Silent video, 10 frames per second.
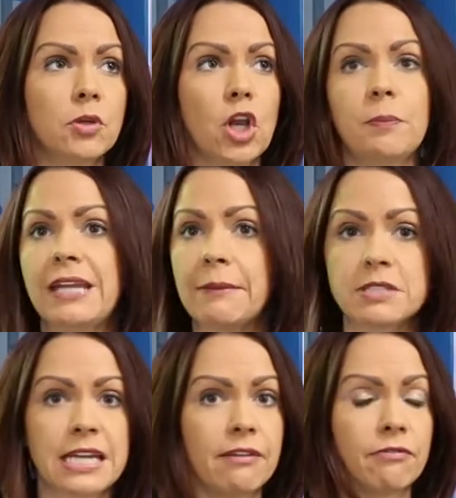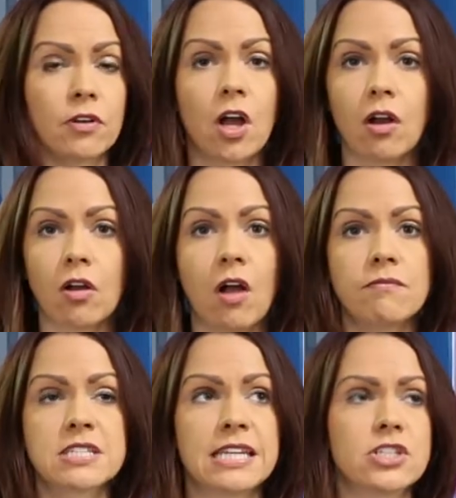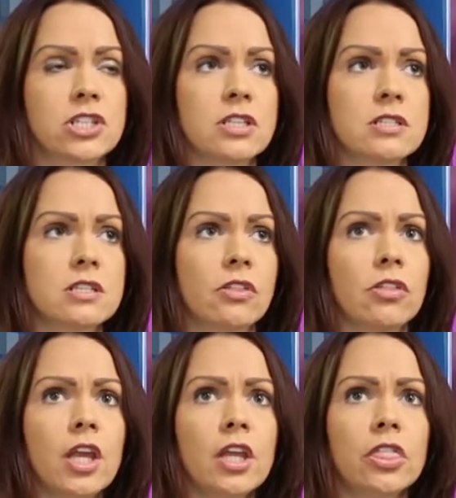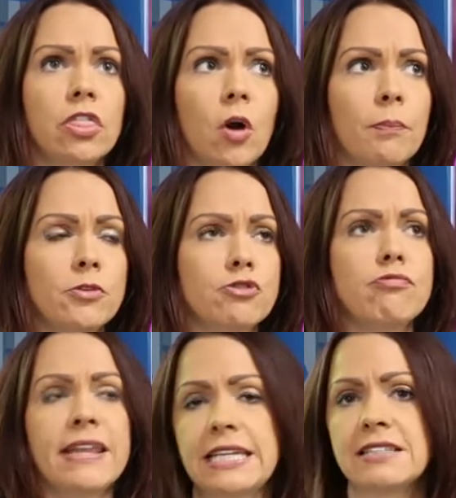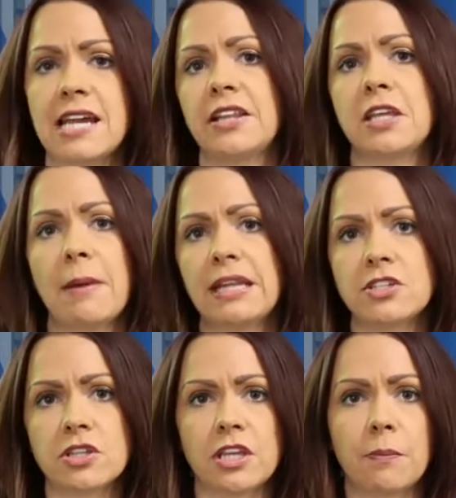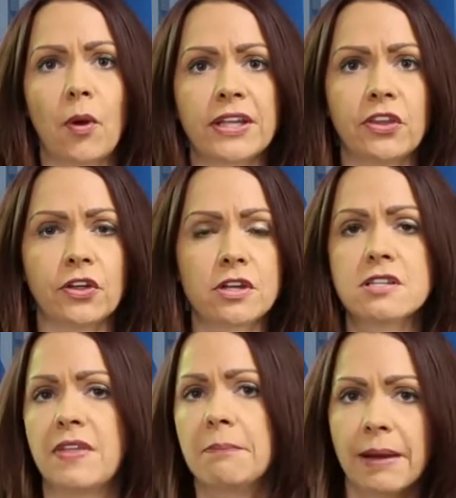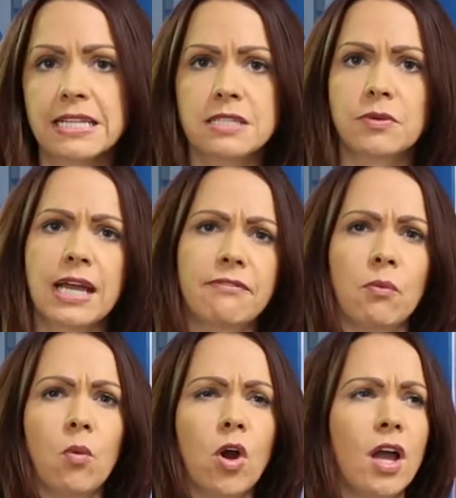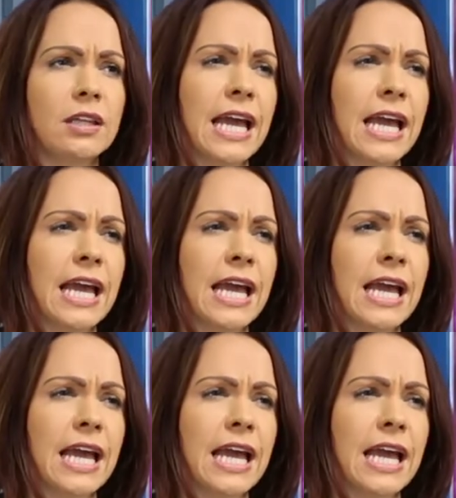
you know being able to have conversations and not dreading telling your manager that you're pregnant because of the impact it would have on work.